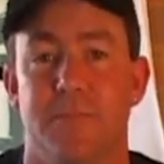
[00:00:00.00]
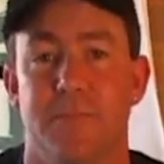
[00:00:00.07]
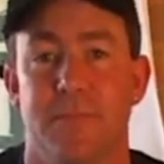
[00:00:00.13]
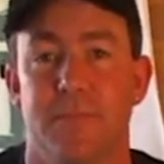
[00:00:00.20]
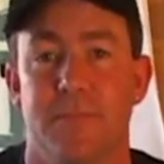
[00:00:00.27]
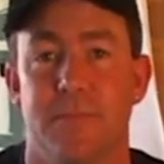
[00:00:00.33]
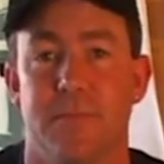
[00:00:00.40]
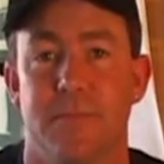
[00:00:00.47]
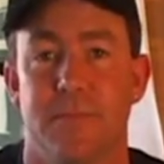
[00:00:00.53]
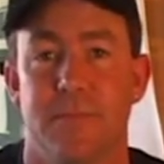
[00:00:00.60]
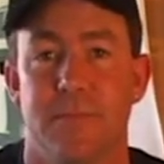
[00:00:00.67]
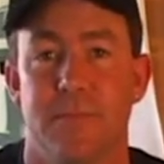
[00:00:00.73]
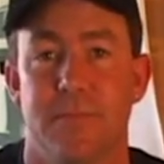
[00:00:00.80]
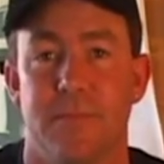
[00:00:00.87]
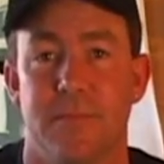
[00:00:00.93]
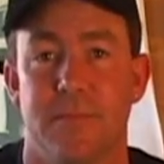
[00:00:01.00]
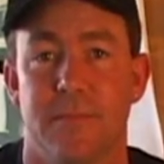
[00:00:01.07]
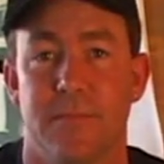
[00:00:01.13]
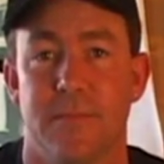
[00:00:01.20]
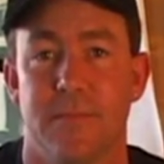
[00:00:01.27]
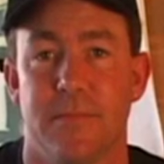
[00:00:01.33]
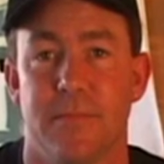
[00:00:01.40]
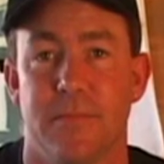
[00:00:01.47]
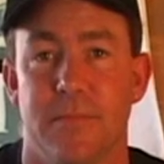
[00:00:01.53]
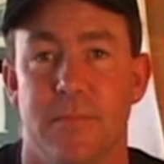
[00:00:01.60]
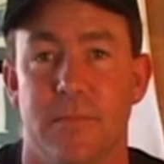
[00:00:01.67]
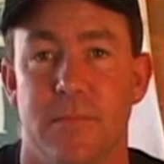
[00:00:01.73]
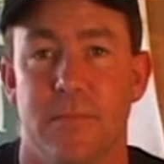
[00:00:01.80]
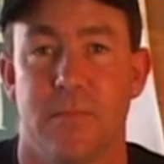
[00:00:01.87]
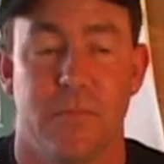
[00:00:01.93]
[no speech]